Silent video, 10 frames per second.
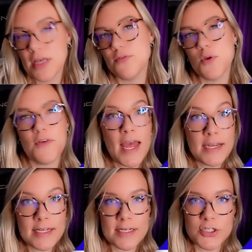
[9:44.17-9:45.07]
if you have
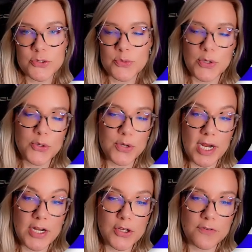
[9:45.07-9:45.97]
any issues when
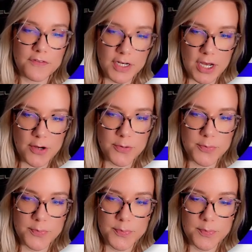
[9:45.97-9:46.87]
creating your video.